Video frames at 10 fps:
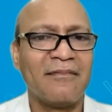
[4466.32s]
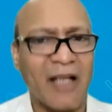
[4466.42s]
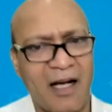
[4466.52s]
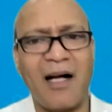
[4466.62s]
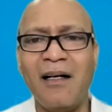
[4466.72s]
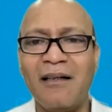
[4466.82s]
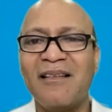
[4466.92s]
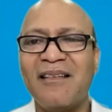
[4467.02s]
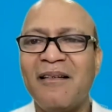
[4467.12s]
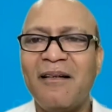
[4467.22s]

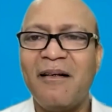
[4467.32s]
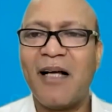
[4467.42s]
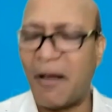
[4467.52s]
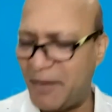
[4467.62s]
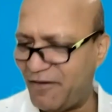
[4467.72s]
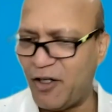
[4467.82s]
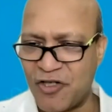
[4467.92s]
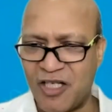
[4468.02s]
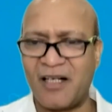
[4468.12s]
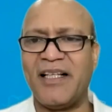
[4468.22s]
I mean, when you
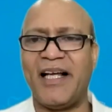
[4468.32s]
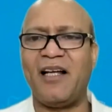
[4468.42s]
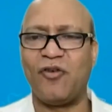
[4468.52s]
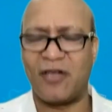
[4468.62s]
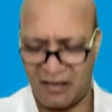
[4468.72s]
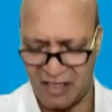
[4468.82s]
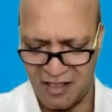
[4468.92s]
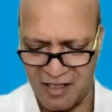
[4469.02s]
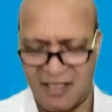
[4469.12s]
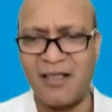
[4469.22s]
sit there, you are
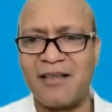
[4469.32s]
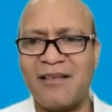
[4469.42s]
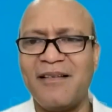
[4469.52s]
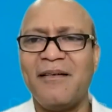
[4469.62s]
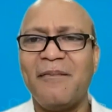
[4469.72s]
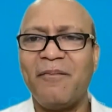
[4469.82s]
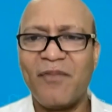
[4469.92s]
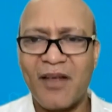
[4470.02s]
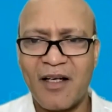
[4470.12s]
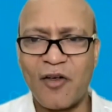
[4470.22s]
consistent.
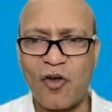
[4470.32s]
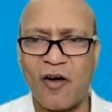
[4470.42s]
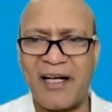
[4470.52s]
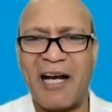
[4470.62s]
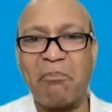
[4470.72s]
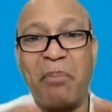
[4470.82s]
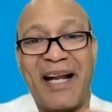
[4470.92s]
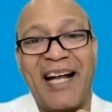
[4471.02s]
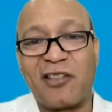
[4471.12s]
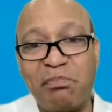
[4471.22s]
You don't take
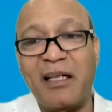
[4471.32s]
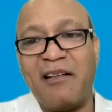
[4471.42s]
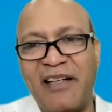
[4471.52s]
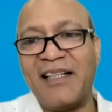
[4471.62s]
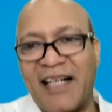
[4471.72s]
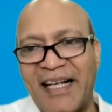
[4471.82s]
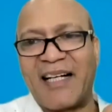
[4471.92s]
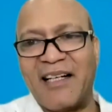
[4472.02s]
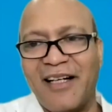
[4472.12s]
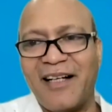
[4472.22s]
breaks between that
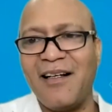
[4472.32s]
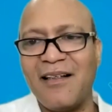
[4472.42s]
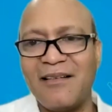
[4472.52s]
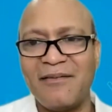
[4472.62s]
activity.